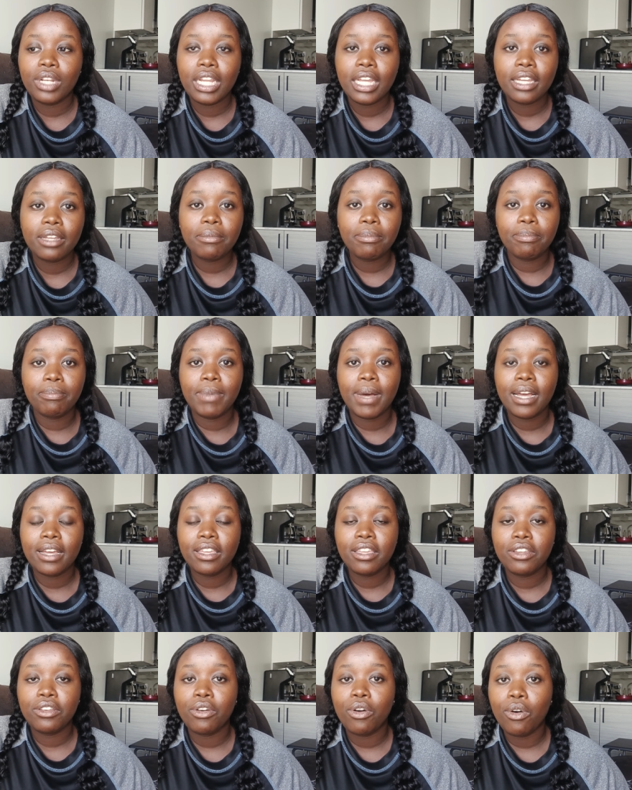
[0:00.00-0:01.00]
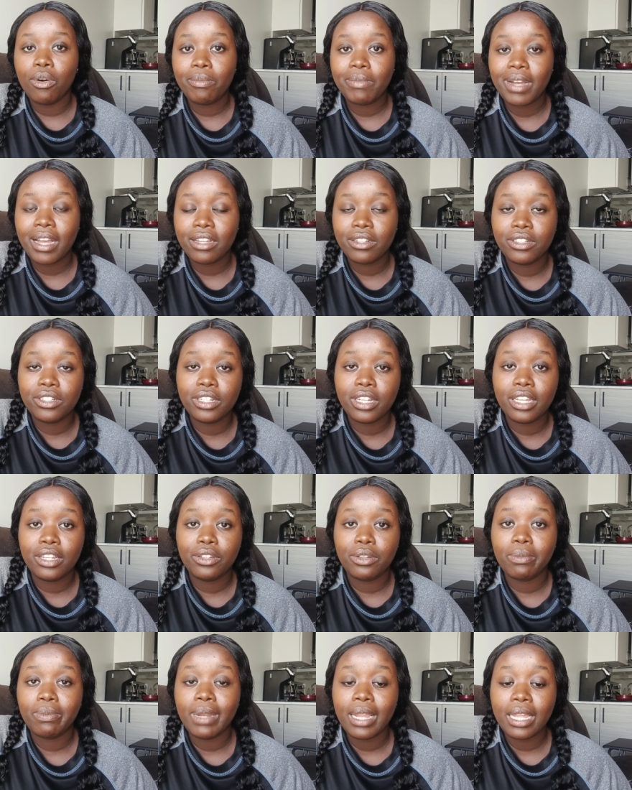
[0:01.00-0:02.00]
like back in your home country
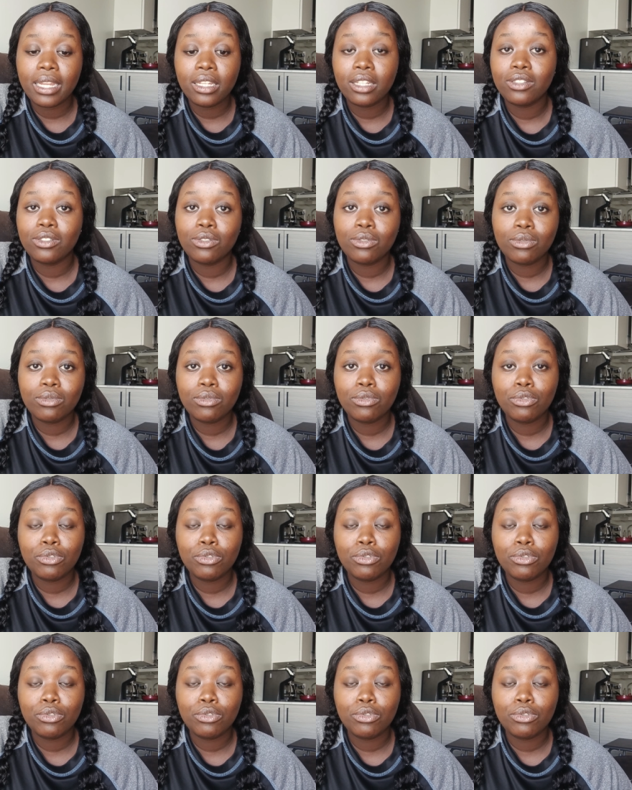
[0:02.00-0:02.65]
and you're planning to,